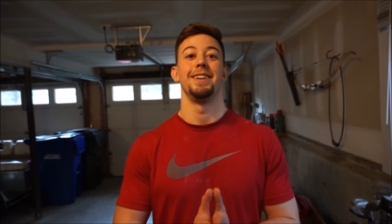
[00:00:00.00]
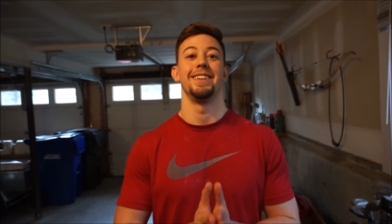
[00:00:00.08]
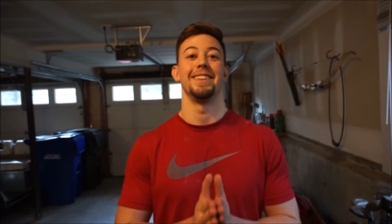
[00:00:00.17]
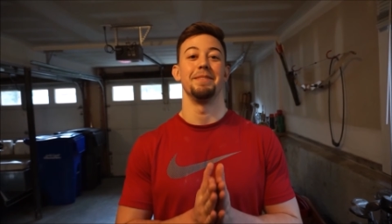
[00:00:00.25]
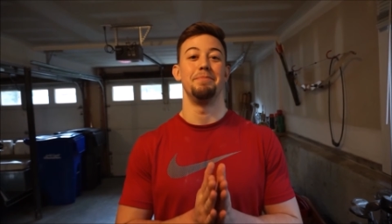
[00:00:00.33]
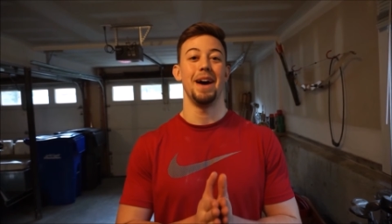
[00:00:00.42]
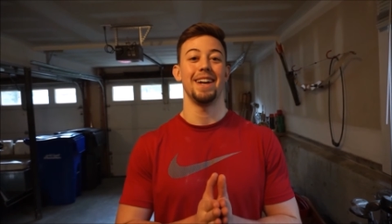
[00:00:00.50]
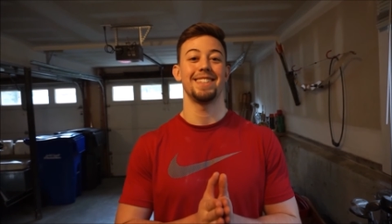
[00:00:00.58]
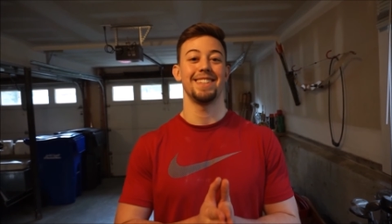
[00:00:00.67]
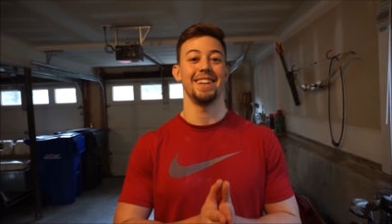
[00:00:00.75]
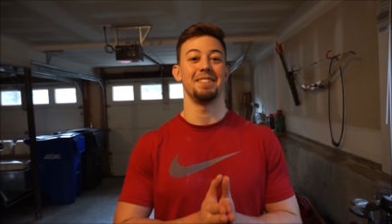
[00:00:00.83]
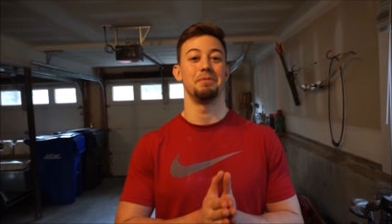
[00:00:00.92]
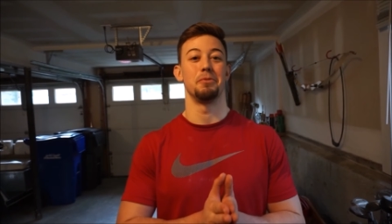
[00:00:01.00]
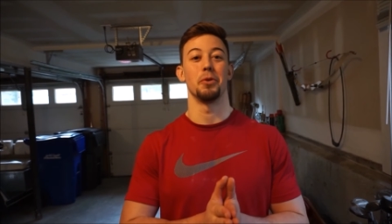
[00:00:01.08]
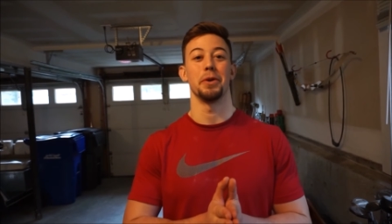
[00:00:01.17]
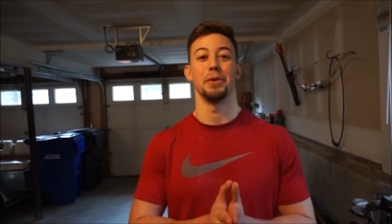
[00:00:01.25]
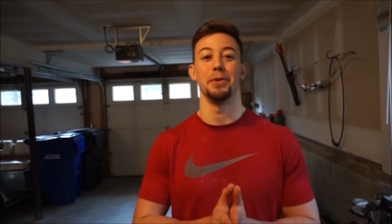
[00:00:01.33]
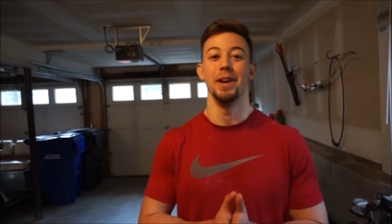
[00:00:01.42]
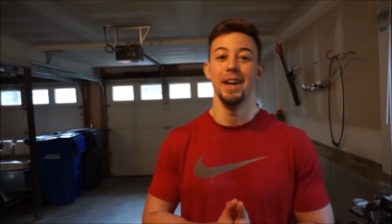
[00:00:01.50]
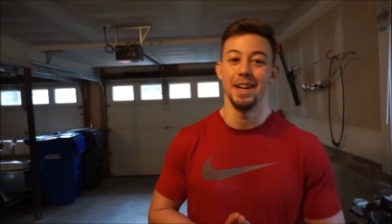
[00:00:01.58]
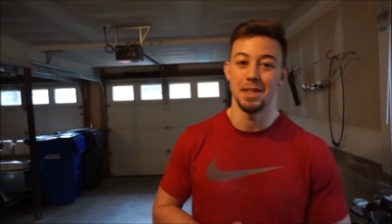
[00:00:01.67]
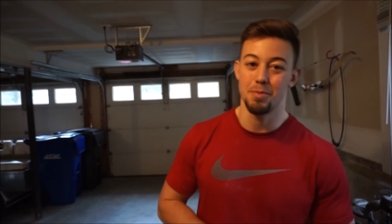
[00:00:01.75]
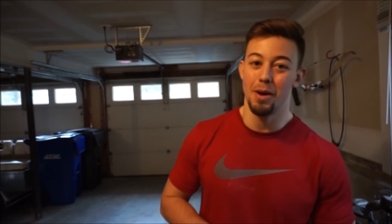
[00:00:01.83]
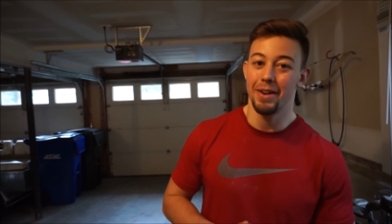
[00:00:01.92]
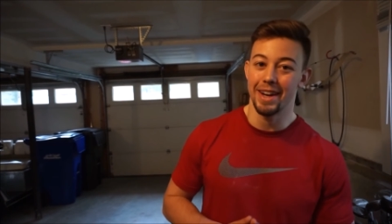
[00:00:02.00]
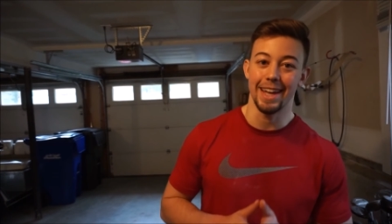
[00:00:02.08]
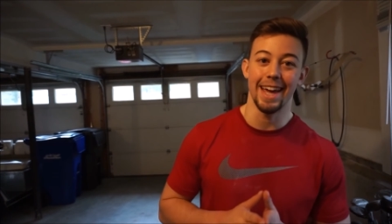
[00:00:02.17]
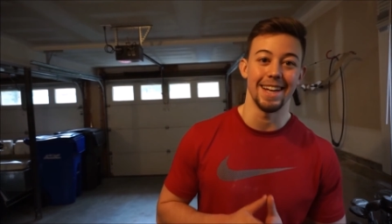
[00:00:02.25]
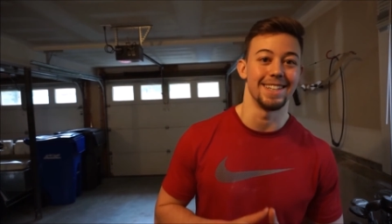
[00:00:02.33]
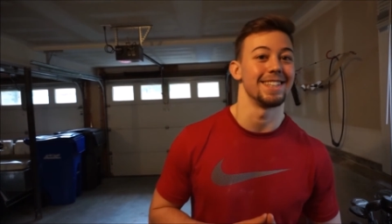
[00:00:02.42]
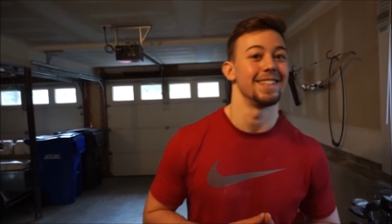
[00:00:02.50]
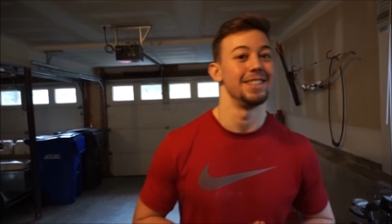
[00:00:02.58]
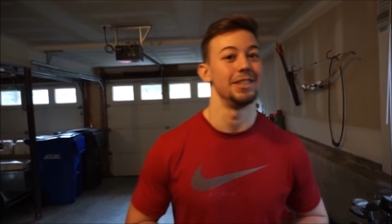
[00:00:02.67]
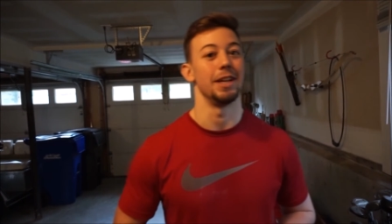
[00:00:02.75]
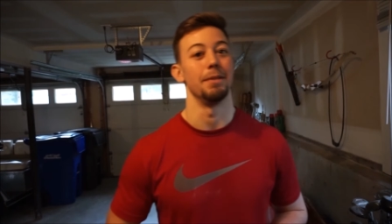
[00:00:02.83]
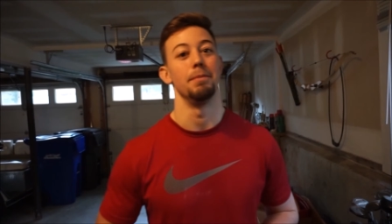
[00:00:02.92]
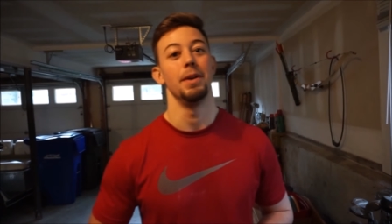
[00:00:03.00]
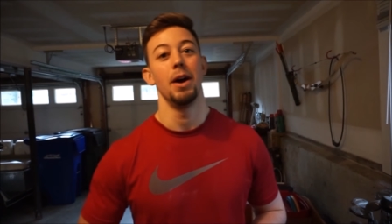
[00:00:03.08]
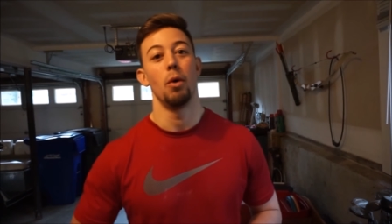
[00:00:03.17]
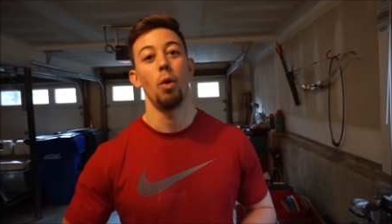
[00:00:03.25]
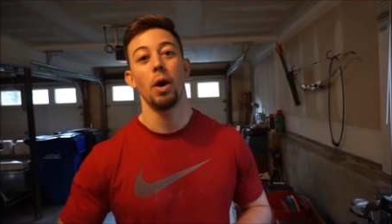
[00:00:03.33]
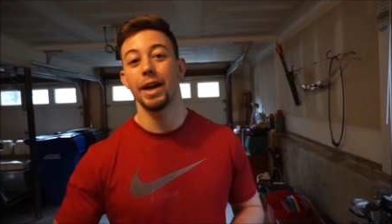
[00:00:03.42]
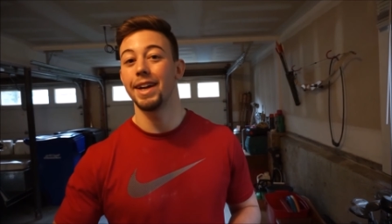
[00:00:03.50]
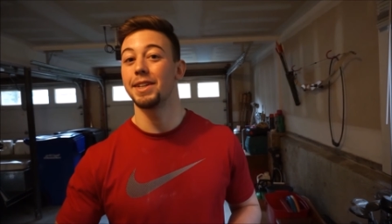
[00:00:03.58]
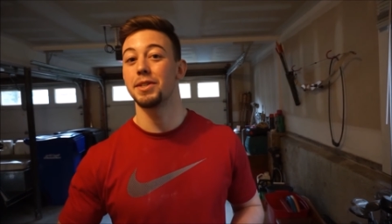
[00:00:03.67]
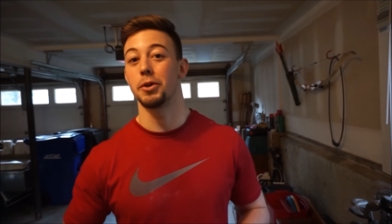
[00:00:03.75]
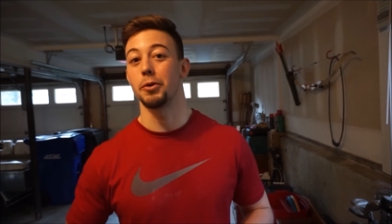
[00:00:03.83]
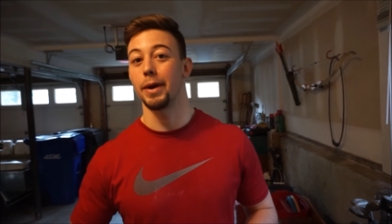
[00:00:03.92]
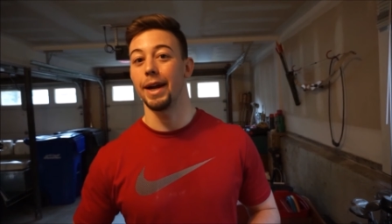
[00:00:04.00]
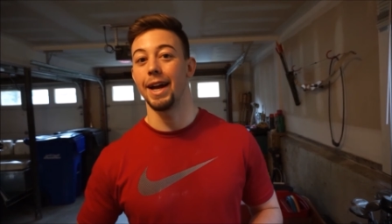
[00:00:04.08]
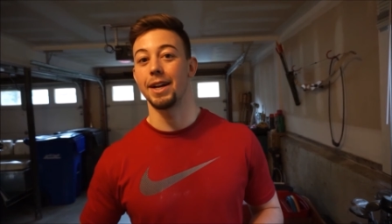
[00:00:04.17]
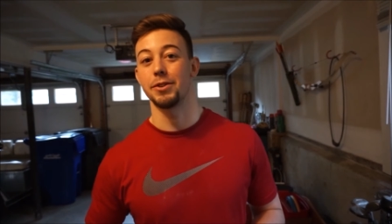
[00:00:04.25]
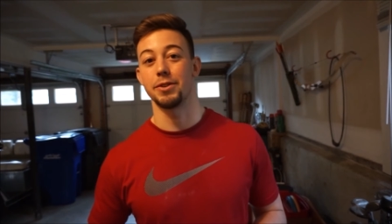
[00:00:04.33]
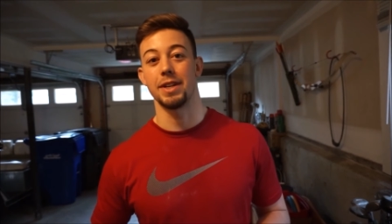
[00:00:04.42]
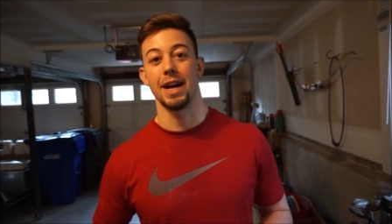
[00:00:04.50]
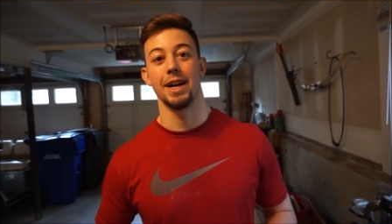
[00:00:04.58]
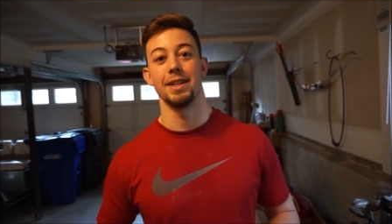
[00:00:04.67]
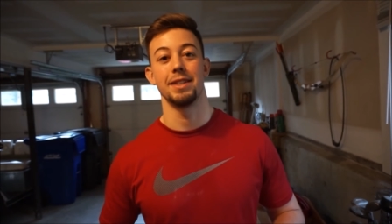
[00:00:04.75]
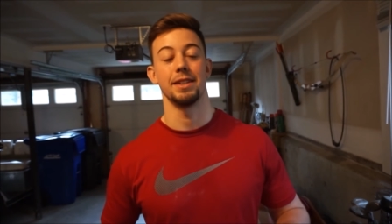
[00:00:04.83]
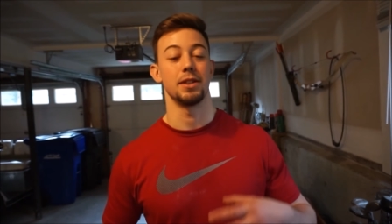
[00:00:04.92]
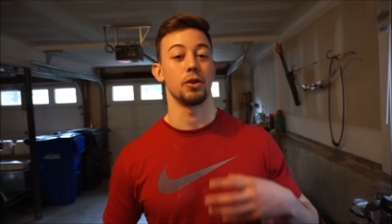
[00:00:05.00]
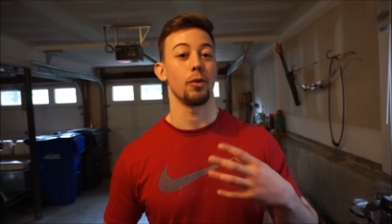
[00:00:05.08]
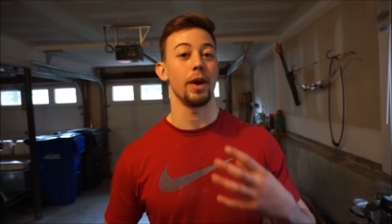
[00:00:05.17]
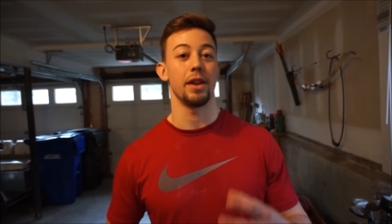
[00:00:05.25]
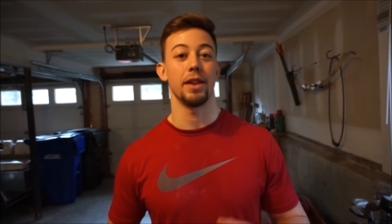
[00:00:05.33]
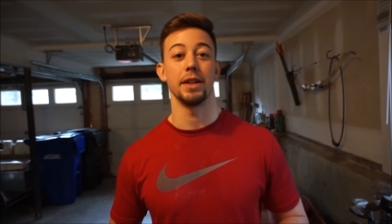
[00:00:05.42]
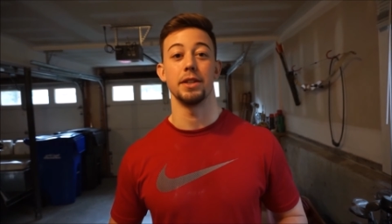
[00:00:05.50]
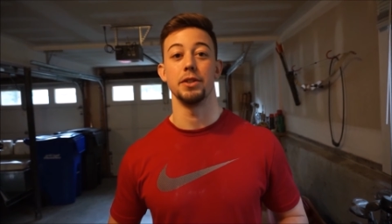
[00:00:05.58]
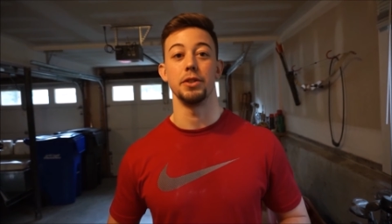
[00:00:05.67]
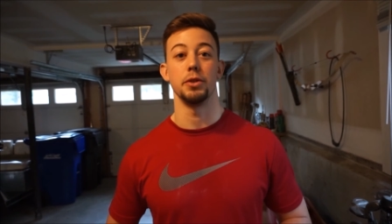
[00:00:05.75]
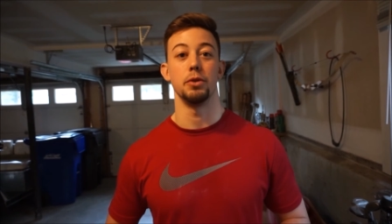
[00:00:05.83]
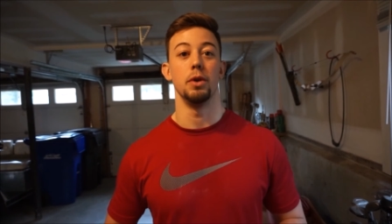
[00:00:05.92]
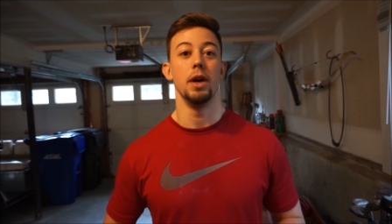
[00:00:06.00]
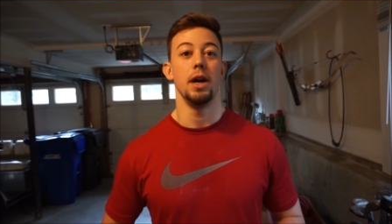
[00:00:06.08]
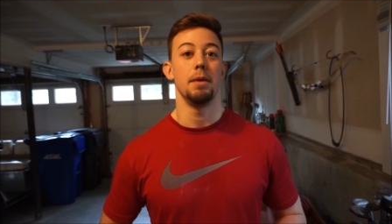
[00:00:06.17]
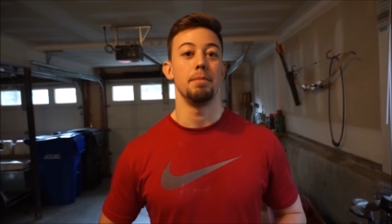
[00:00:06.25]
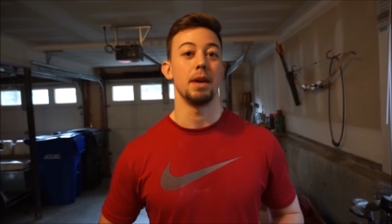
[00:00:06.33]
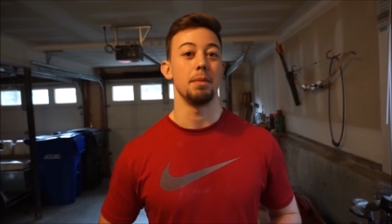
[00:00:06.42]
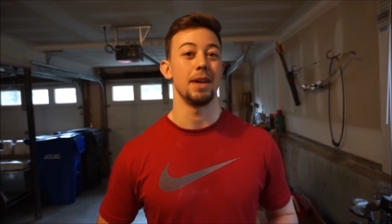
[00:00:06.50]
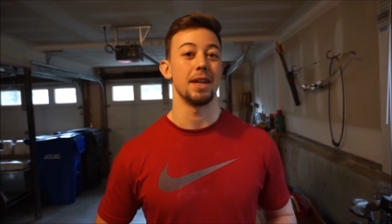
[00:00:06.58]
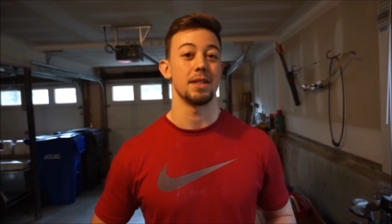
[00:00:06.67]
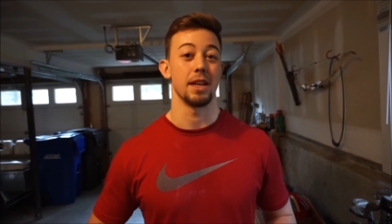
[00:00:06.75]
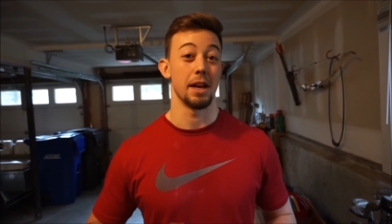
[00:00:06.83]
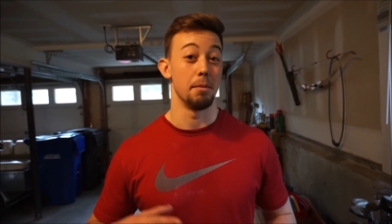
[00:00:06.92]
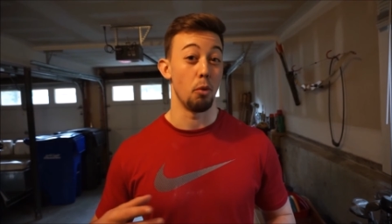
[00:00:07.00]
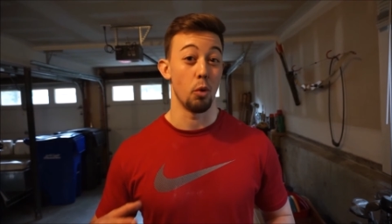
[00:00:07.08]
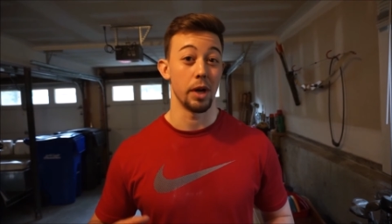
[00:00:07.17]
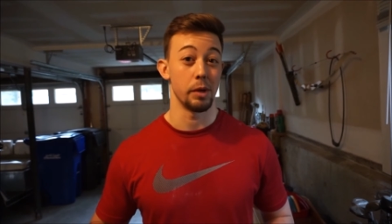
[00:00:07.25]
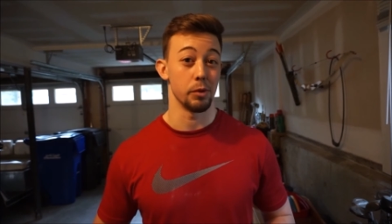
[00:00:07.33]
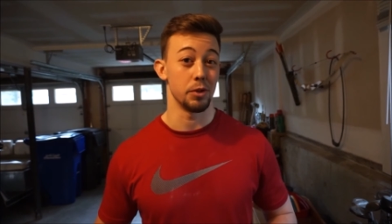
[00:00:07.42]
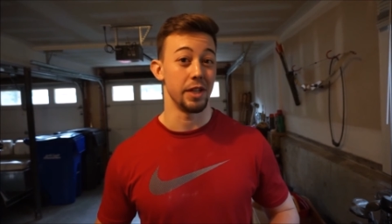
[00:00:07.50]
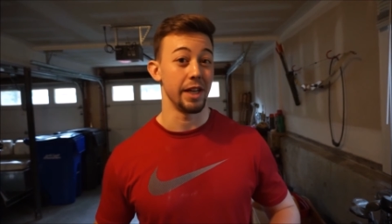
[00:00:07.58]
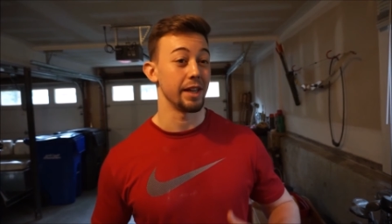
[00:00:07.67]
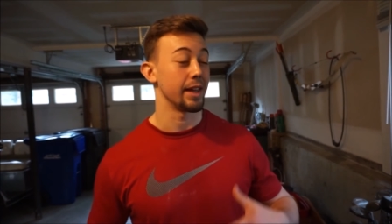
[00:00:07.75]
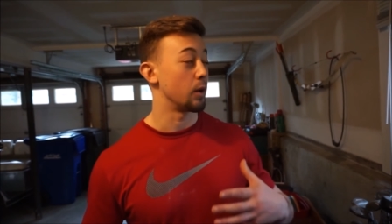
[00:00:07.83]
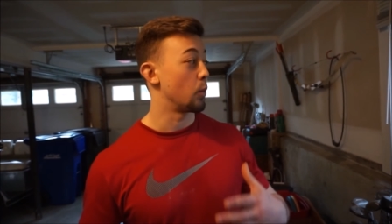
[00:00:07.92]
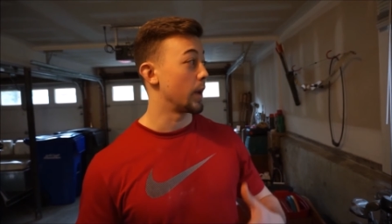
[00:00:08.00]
the best thing for you is probably to get into the gym. Walking is a great exercise. It's a great thing to do, maybe as like a morning routine, like